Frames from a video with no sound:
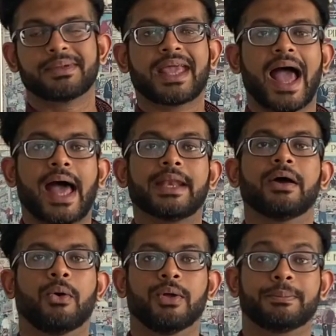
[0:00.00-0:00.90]
canned
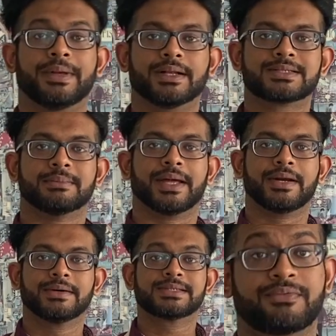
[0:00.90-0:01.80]
whole peeled
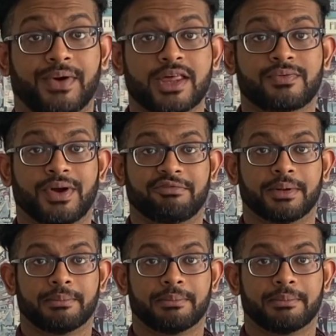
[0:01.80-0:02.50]
tomatoes. Fresh would have been